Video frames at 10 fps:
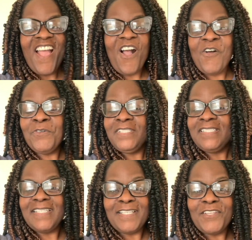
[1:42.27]
Only
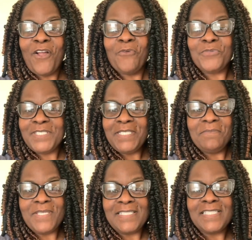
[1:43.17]
thing y'all really
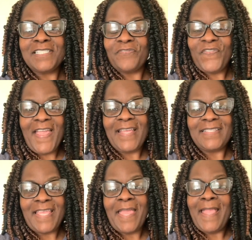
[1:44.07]
miss is the
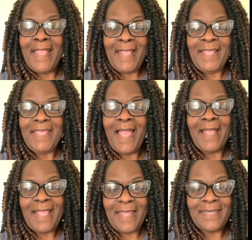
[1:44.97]
fact that A,
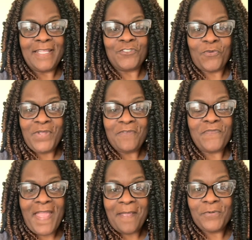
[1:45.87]
I got it at Joann
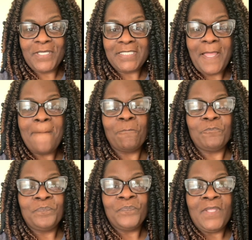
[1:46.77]
Fabrics.
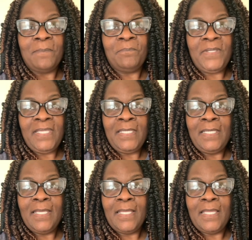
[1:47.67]

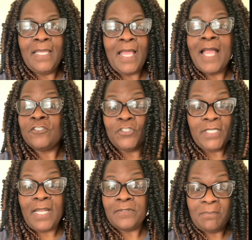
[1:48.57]
B, I took
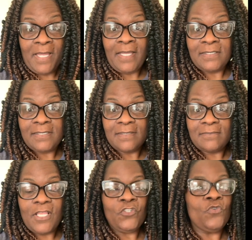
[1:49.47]
it out the box.
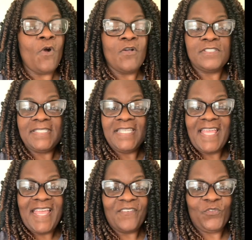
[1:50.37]
You all
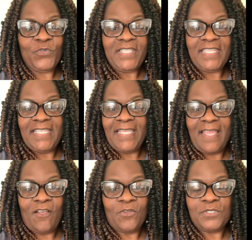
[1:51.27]
see
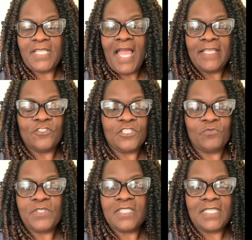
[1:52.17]
everything else. I
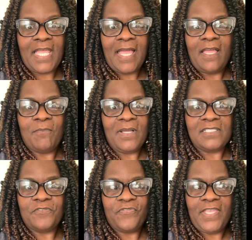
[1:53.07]
just was not
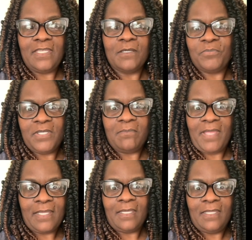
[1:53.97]
about to fake put it
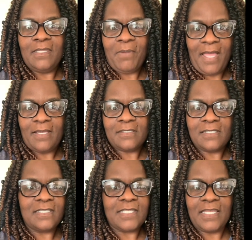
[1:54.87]
back in the
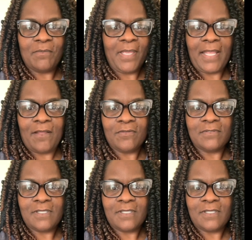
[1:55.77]
box and take it back out.